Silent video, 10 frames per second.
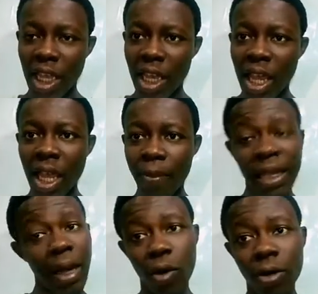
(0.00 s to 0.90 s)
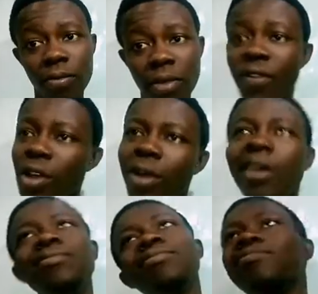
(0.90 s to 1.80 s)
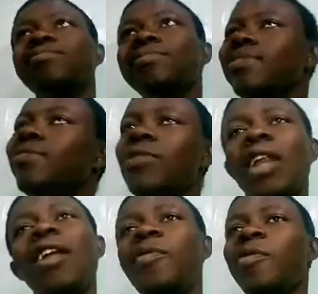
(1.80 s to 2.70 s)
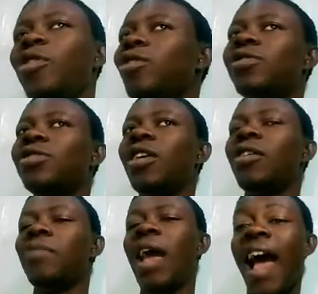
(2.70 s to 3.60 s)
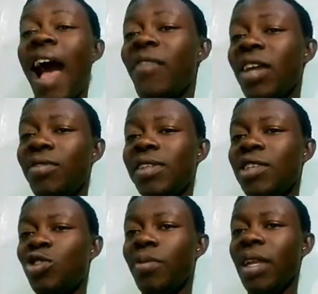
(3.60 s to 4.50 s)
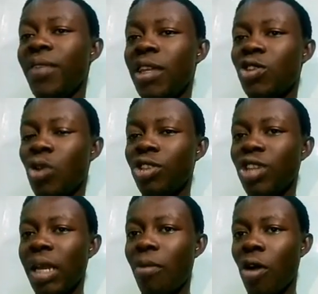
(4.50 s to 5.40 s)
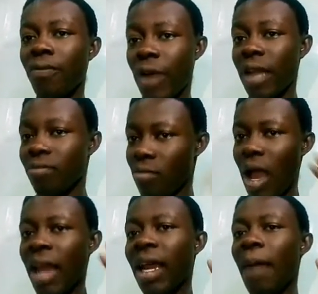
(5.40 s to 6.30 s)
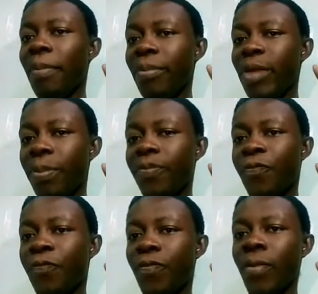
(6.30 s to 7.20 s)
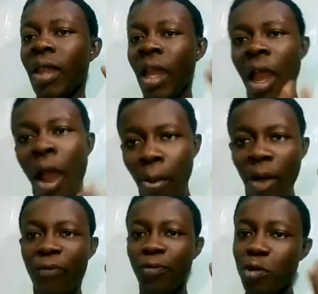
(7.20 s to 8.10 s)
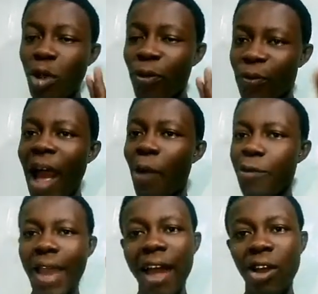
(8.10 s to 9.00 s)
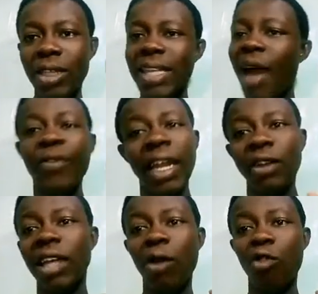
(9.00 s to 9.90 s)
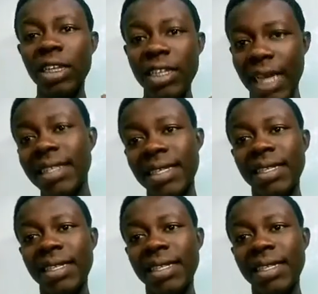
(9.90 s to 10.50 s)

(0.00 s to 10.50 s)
a better one. Even though a lot of people don't have any reason to believe in this country anymore, right? And I can't blame them. But so far we are not having another one yet,